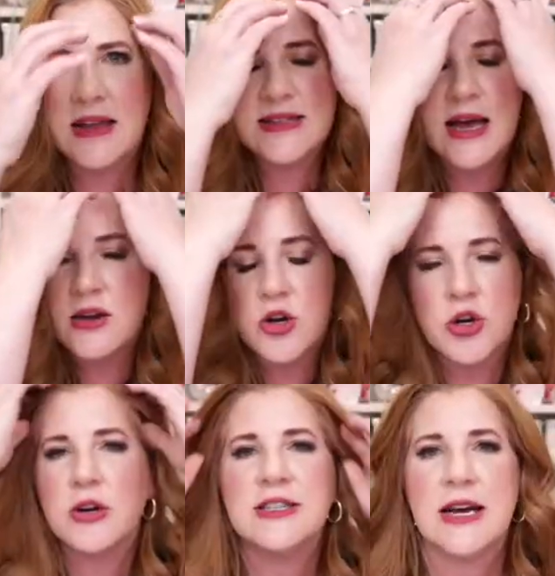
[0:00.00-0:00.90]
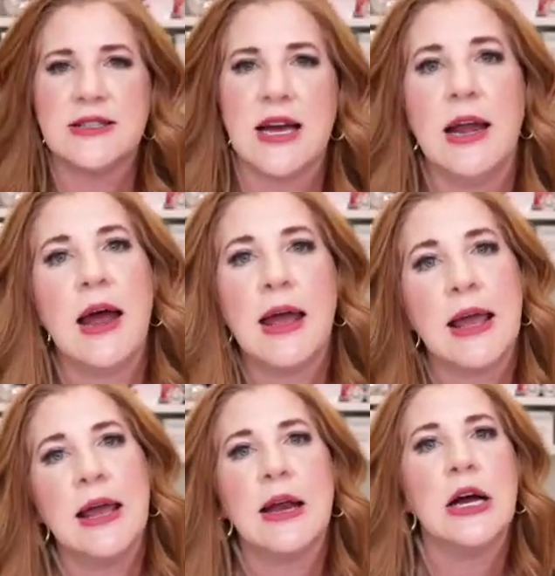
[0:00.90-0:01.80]
it's 100 degrees outside. I
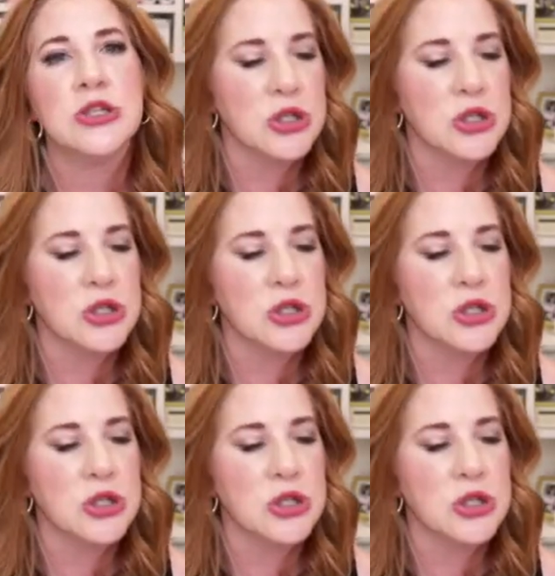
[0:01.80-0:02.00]
cannot